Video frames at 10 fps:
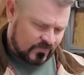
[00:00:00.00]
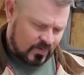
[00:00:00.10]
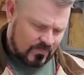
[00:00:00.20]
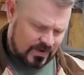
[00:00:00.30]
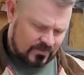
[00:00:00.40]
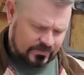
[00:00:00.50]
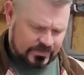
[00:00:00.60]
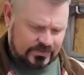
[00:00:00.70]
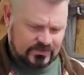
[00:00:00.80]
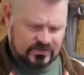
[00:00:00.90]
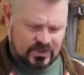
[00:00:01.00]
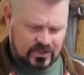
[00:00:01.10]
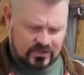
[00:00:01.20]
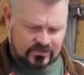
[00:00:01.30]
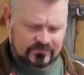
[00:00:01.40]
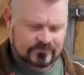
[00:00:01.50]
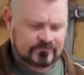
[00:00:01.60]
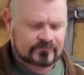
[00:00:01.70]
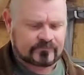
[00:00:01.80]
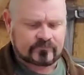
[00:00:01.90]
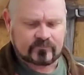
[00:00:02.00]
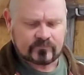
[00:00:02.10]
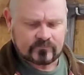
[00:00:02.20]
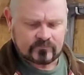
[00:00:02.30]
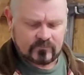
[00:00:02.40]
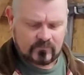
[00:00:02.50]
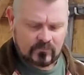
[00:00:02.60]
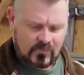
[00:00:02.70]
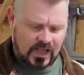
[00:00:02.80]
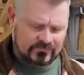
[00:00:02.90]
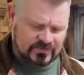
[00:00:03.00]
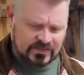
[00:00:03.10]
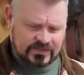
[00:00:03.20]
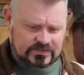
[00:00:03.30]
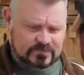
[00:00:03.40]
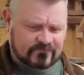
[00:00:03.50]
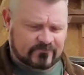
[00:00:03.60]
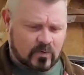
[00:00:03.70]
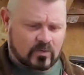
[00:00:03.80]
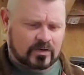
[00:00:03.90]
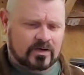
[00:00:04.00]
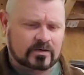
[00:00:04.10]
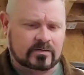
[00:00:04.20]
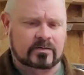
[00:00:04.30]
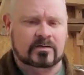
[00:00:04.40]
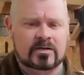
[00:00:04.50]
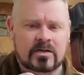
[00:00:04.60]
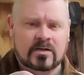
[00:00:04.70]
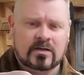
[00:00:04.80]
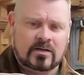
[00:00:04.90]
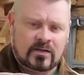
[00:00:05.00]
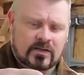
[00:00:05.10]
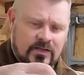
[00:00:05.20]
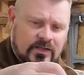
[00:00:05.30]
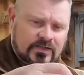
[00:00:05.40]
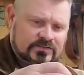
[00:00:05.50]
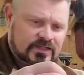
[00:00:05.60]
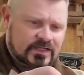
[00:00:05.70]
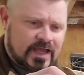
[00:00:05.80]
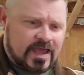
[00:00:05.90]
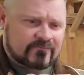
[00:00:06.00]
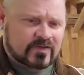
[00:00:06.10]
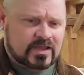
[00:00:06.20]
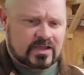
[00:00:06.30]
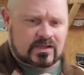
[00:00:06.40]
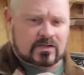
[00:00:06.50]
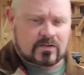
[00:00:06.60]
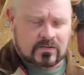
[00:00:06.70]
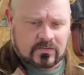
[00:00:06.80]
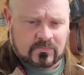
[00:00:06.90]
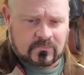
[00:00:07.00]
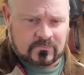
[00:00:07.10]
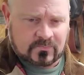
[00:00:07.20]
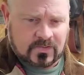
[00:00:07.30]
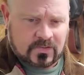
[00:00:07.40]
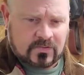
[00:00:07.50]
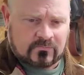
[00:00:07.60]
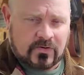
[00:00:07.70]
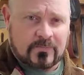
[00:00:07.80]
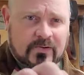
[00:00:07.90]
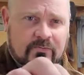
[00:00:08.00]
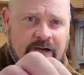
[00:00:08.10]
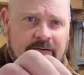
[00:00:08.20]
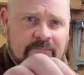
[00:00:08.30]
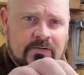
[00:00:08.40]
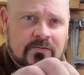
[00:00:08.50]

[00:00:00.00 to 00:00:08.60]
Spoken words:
My only concern, I've seen this before, is they have a rubber grip